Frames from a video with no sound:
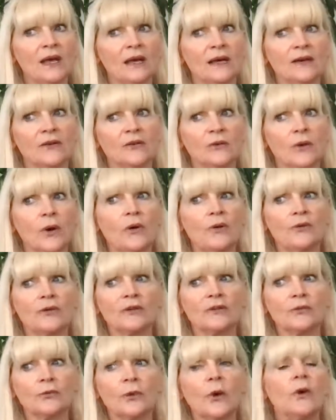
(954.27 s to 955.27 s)
grow
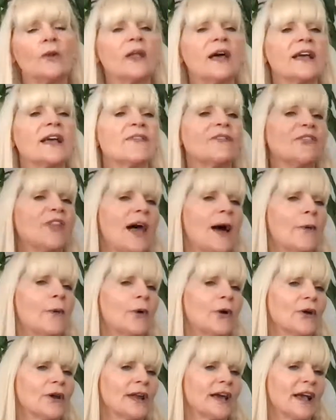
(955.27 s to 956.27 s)
like a
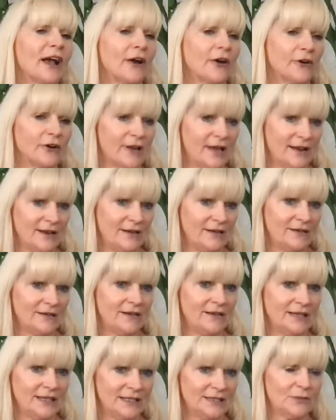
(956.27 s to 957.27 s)
flower in a garden,
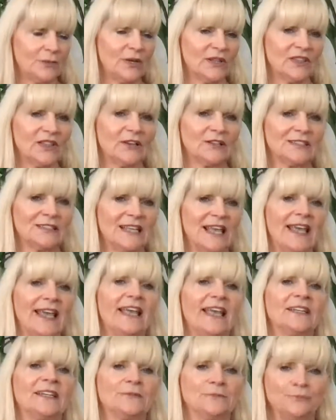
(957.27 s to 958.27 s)
is what they're
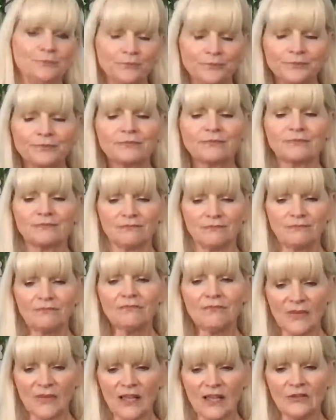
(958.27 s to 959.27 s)
saying.
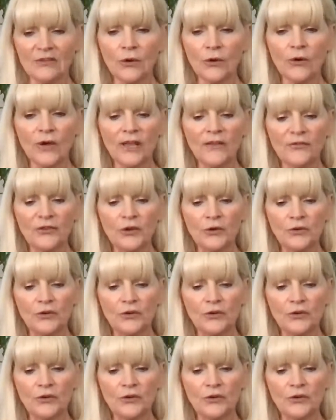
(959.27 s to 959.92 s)
So if you